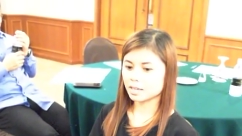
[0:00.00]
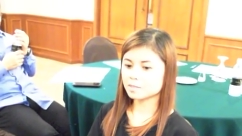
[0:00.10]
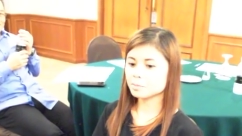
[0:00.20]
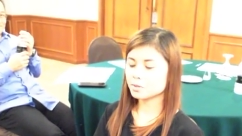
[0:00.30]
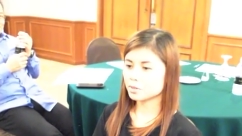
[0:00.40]

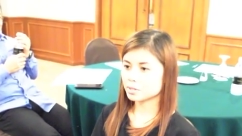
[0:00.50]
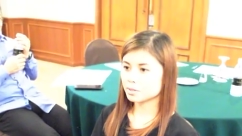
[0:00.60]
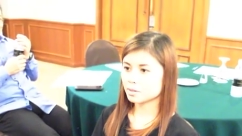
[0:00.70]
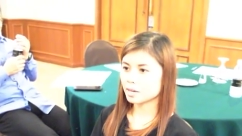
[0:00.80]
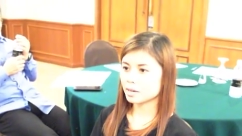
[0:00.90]

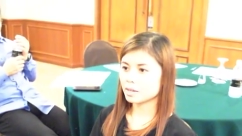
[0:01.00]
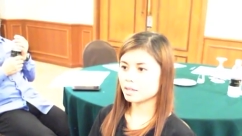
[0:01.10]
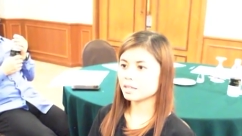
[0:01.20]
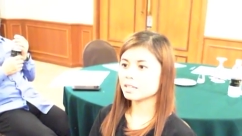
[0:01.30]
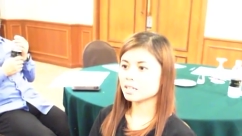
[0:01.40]
experience
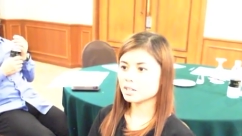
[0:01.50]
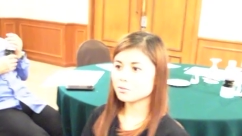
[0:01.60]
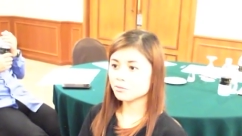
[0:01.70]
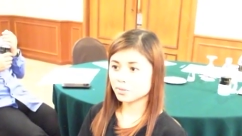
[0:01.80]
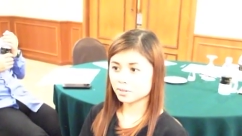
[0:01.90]
in a new
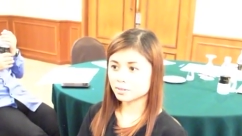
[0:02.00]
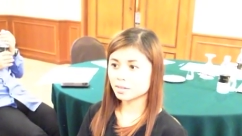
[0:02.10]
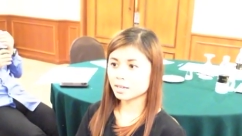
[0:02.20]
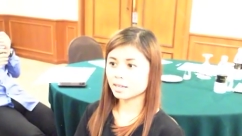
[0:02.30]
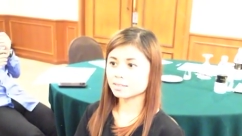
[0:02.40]
field
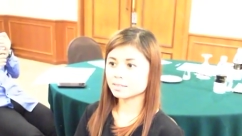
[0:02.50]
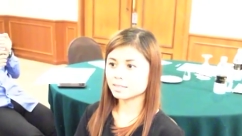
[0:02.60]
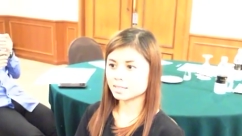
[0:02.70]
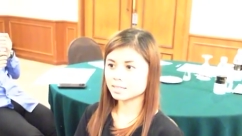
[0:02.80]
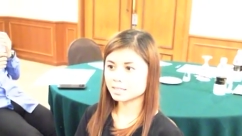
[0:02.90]
as
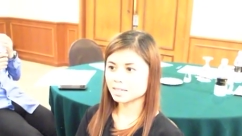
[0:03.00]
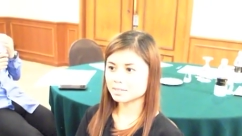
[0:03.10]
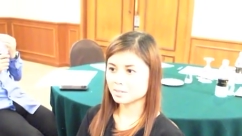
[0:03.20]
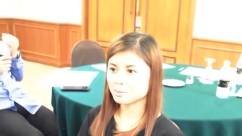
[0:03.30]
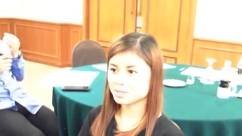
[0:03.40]
this
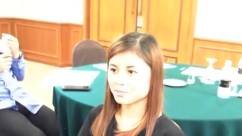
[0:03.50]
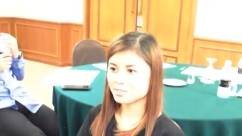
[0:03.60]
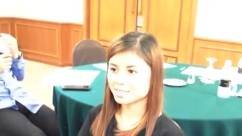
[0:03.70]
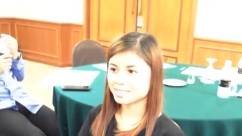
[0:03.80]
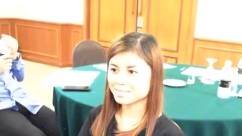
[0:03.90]
customer
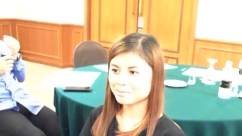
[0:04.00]
service.